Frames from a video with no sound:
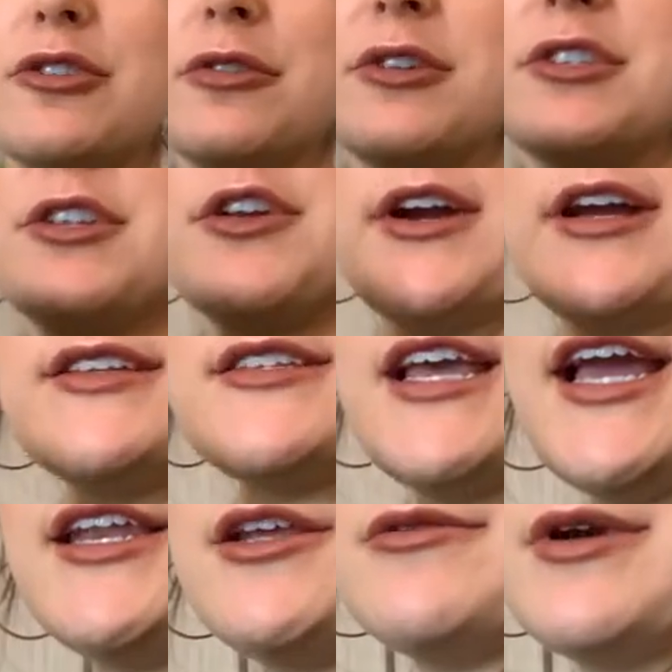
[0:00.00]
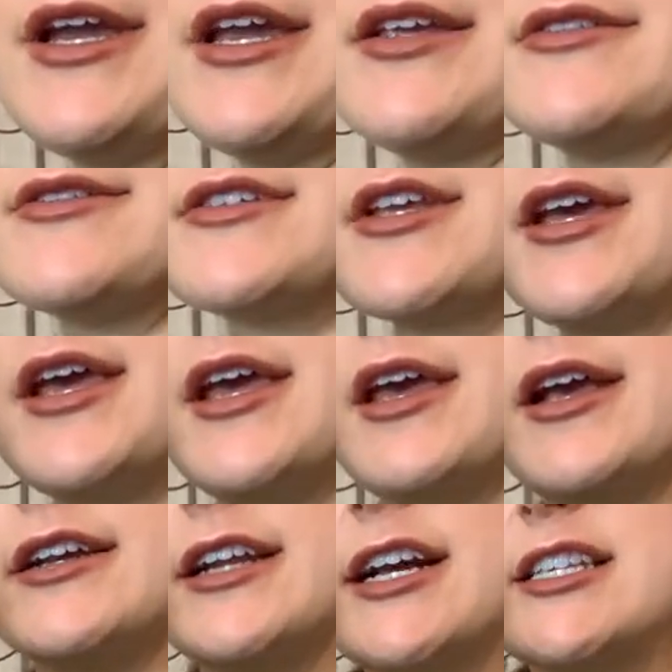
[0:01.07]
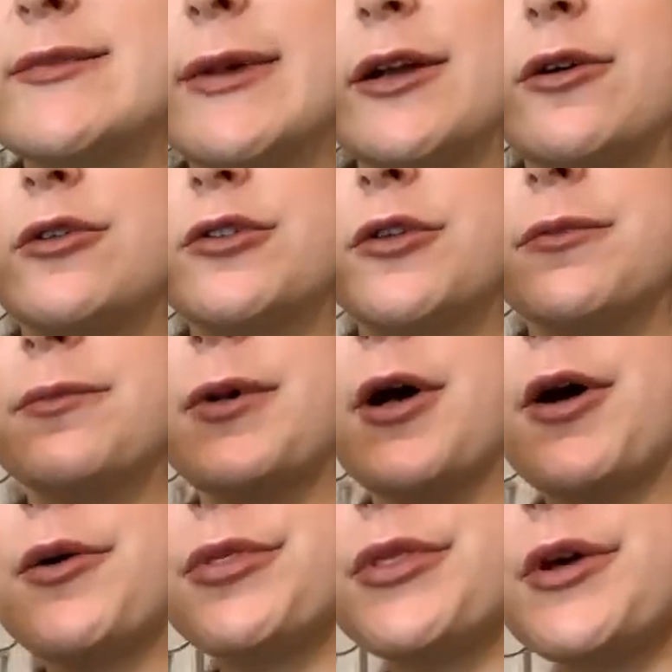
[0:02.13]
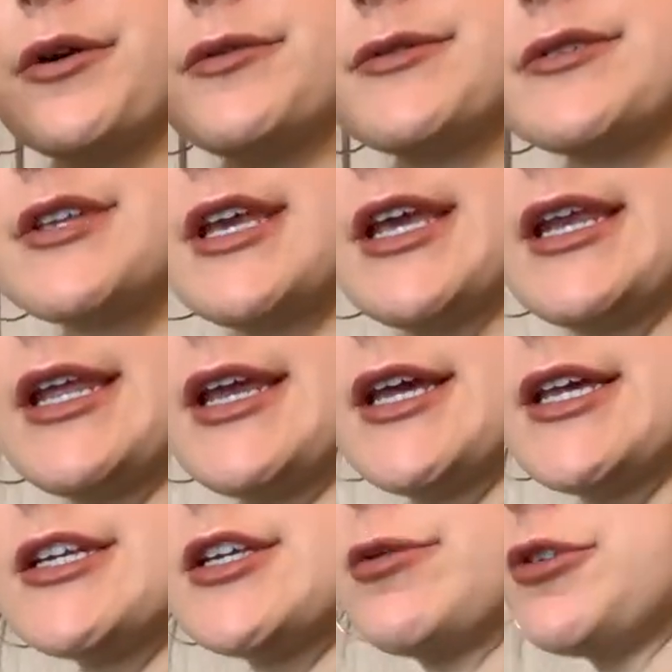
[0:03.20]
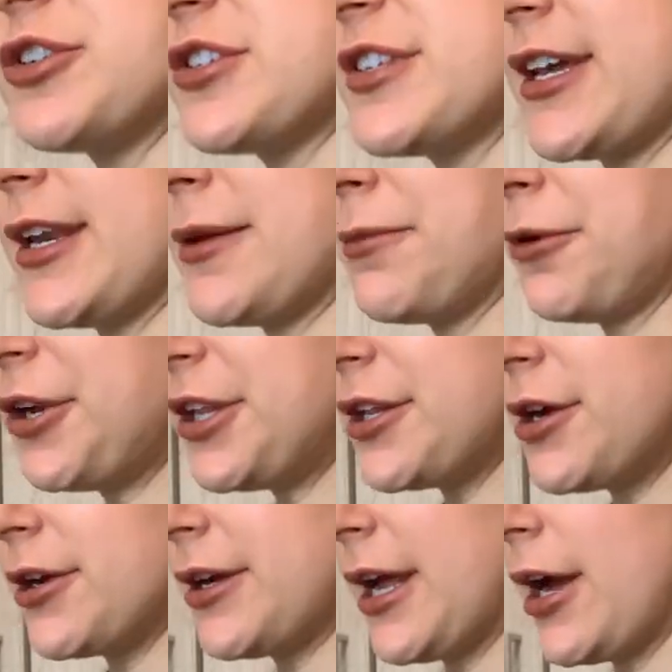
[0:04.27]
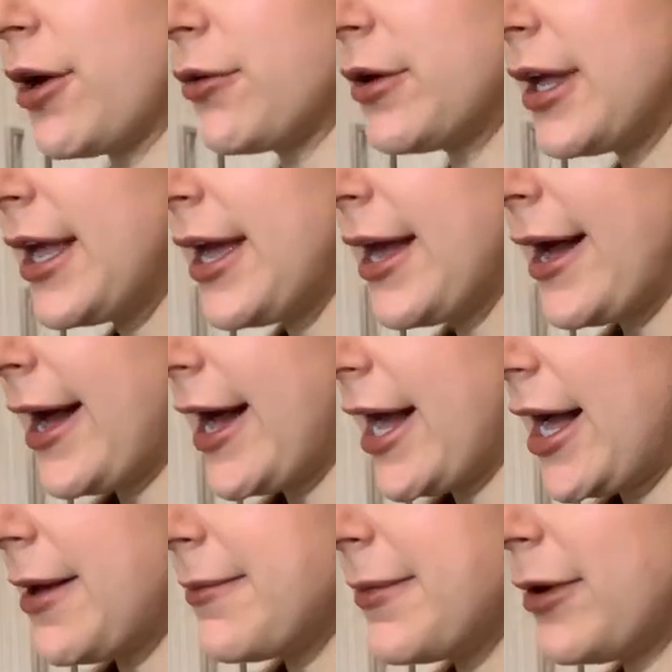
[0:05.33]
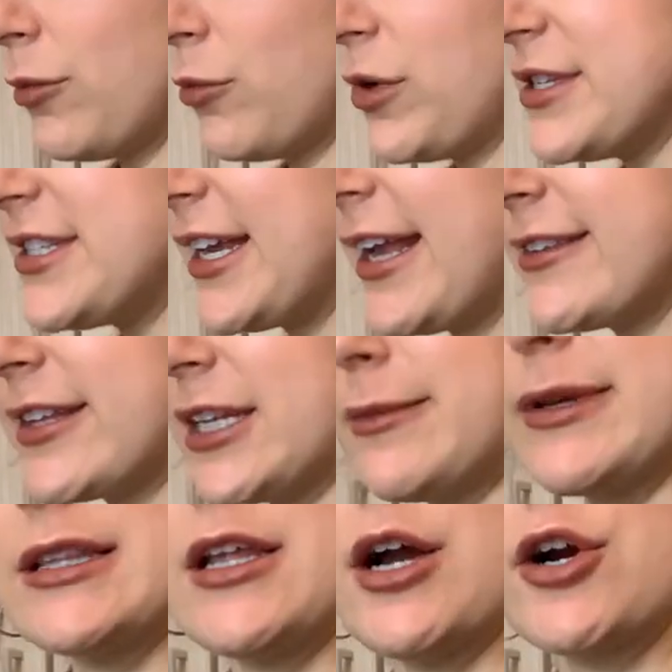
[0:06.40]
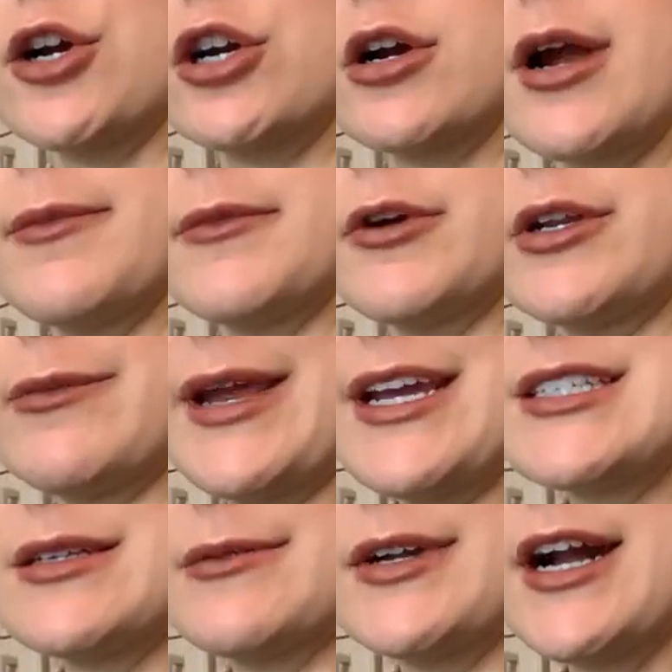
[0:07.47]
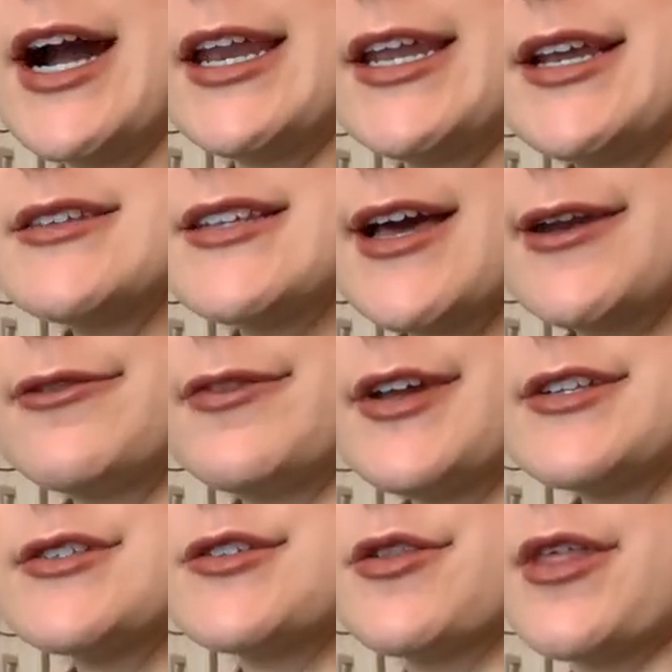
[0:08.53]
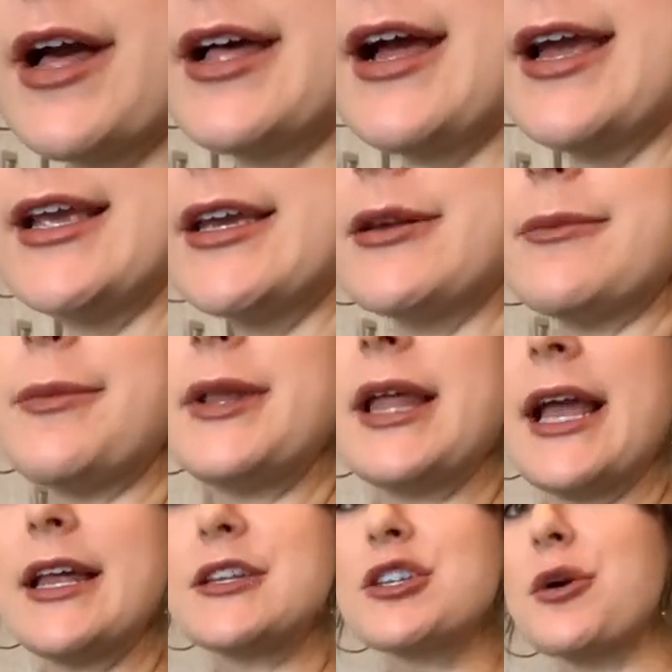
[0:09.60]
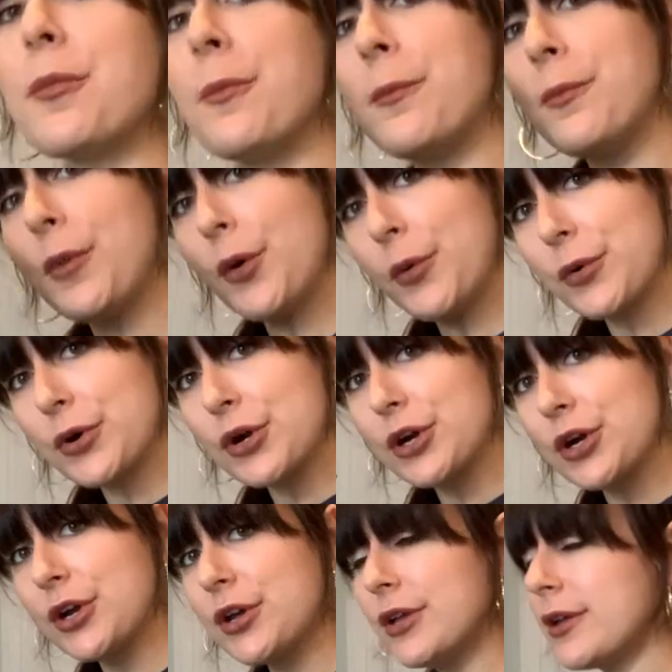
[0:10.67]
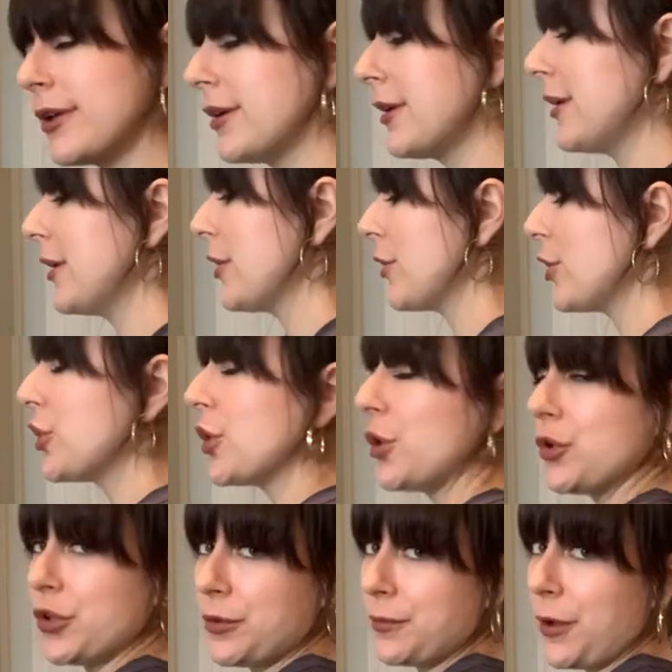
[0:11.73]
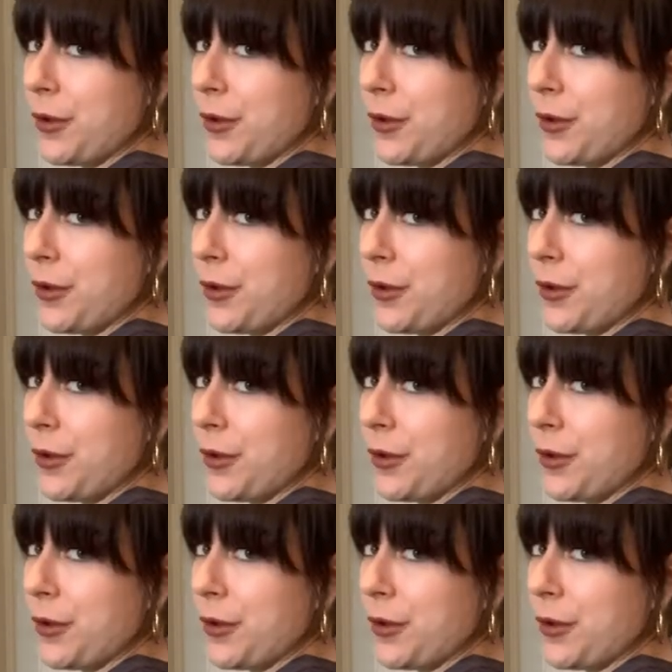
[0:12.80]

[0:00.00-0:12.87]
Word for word: show it to you guys anyways has my golden pothos in it, which is getting pretty long now. Um, once it gets a little bit longer, I'm gonna make some cuttings out of it so that I can plant more golden